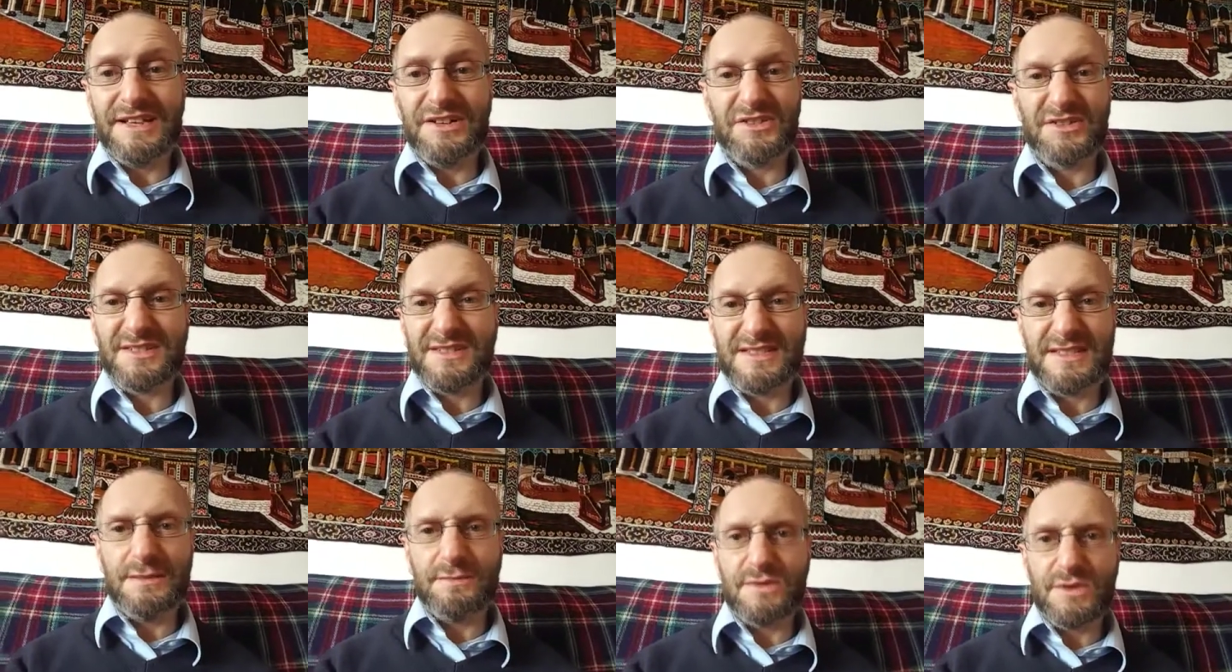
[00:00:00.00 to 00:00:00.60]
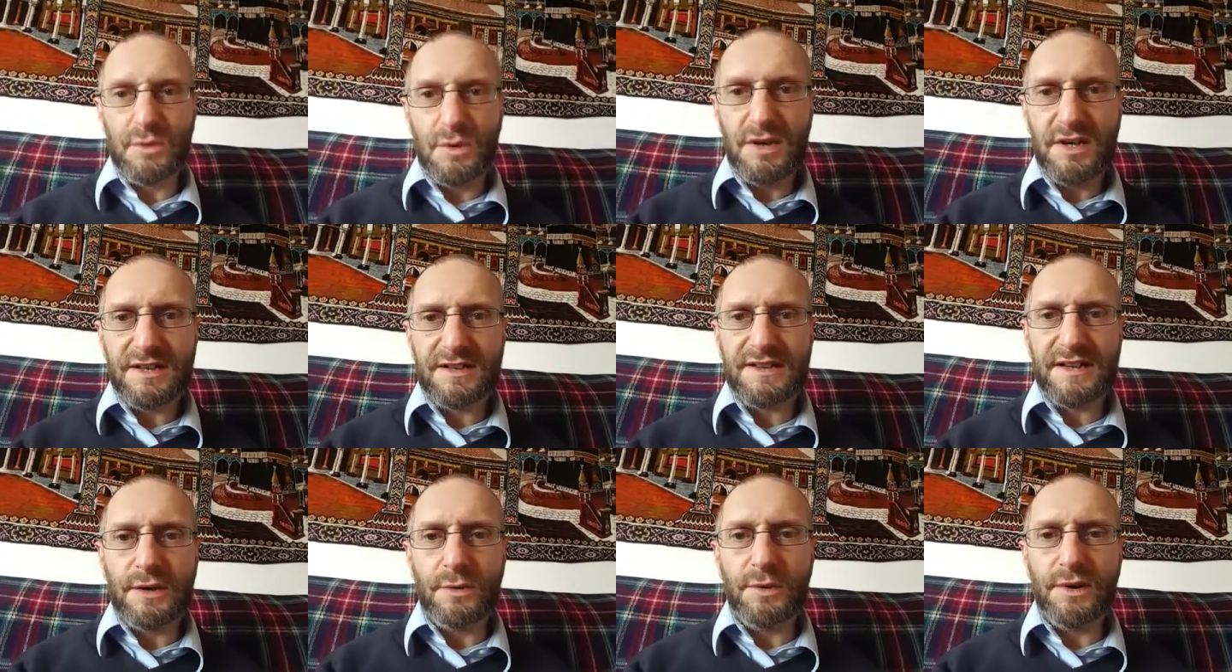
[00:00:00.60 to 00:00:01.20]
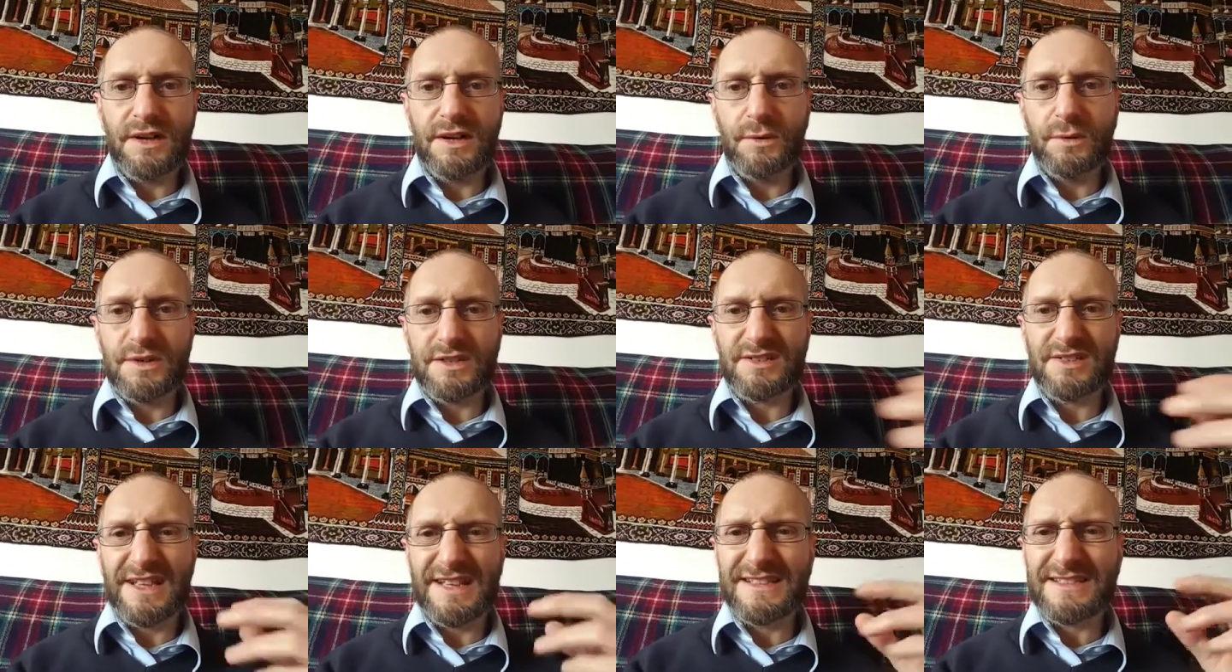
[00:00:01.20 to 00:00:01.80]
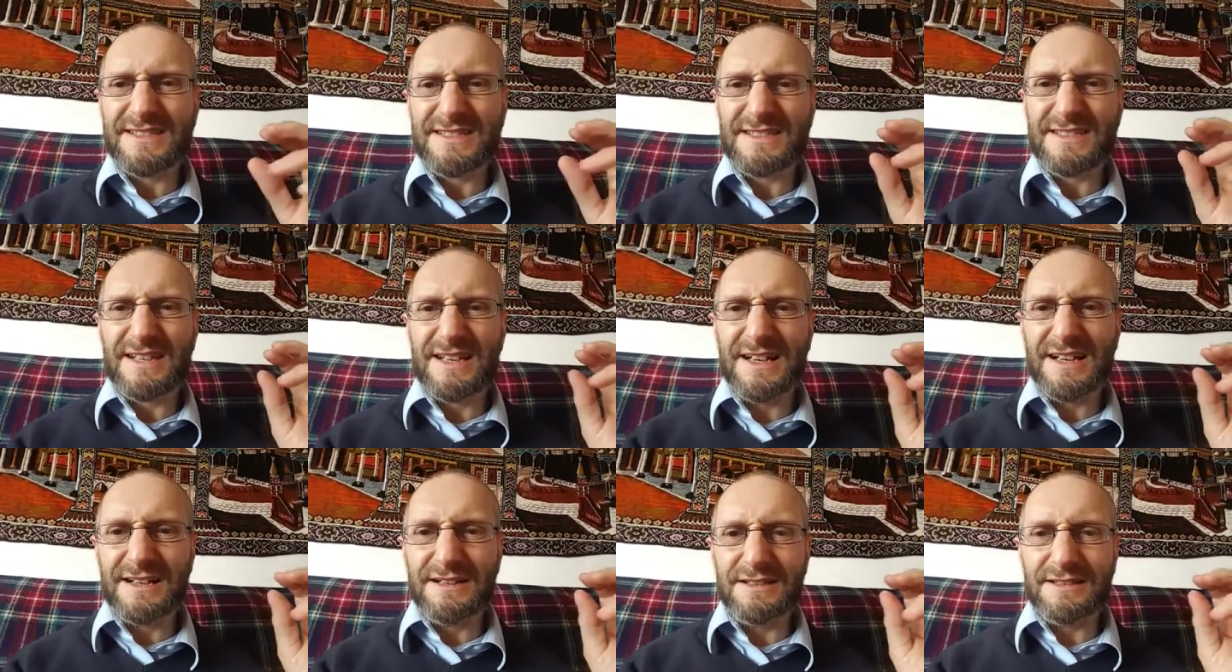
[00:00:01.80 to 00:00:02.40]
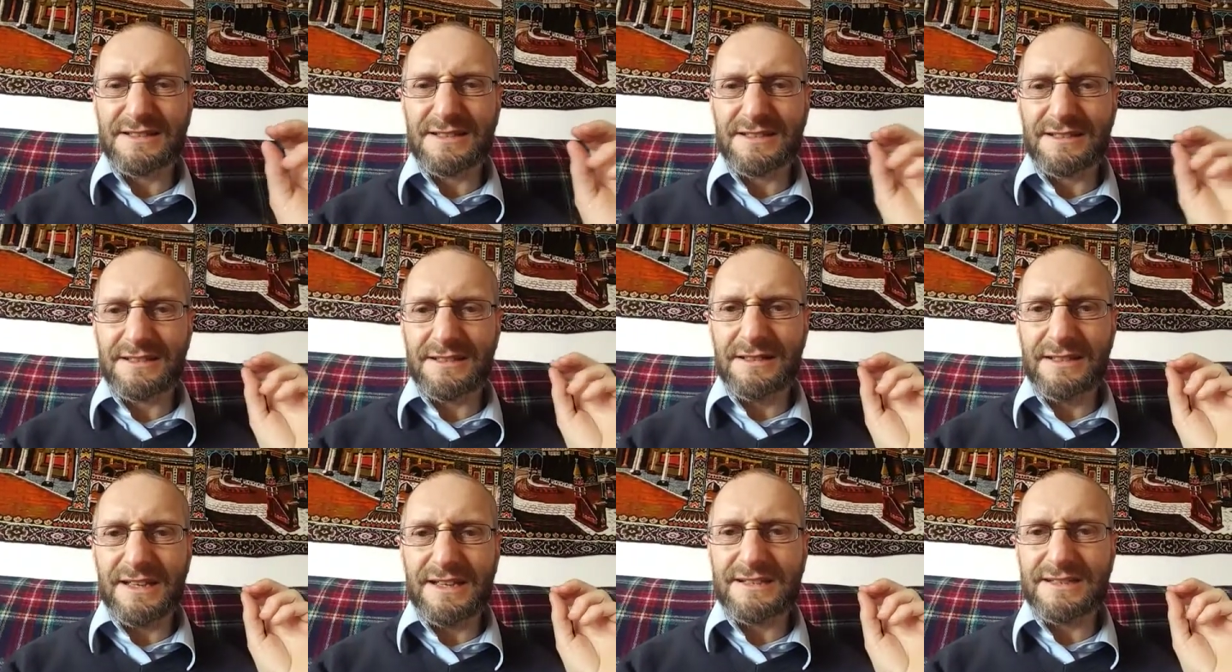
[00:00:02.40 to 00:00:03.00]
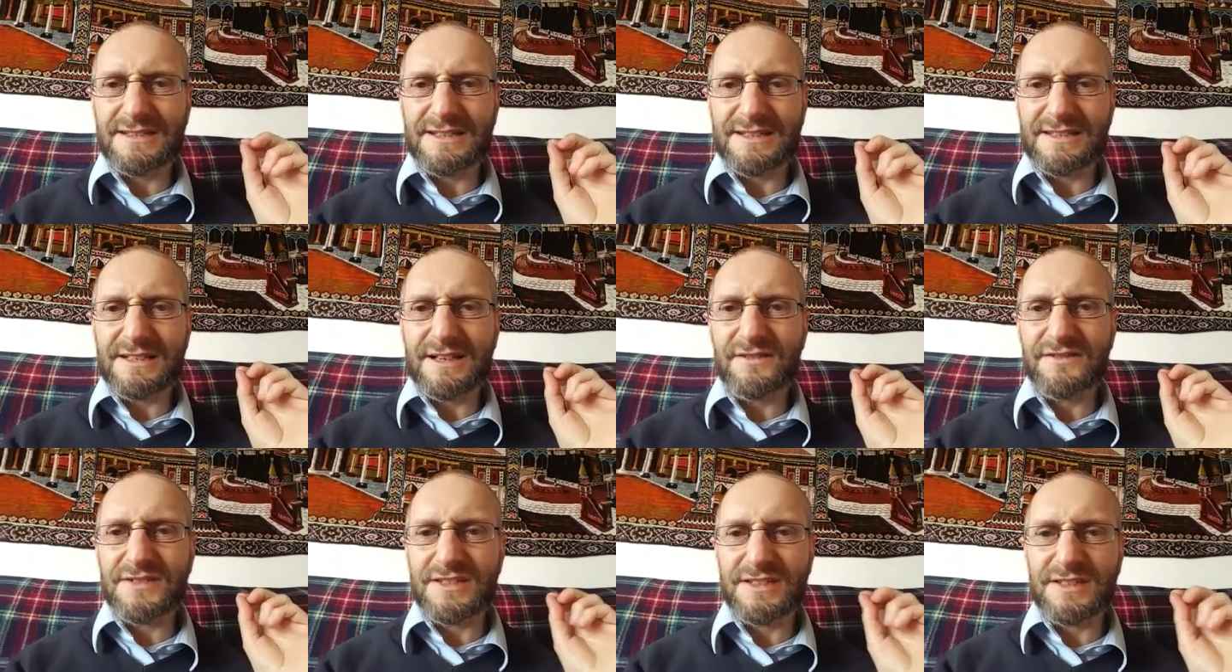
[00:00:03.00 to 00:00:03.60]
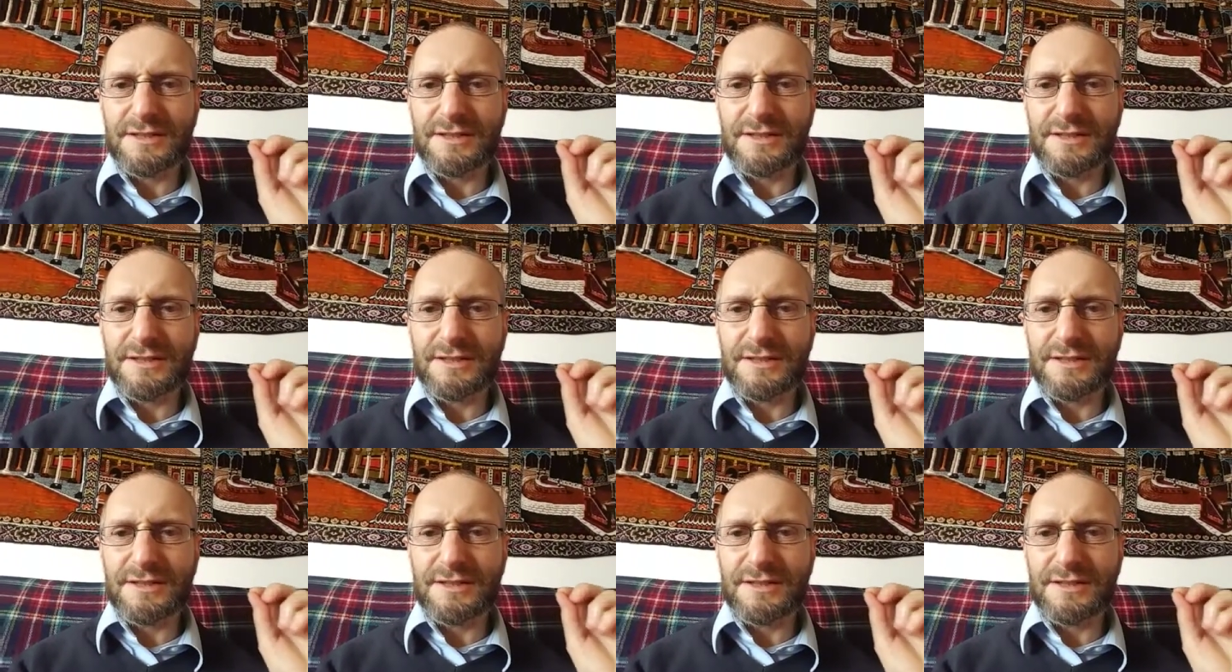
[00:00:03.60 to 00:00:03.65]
It doesn't seem to work that way, which lends itself to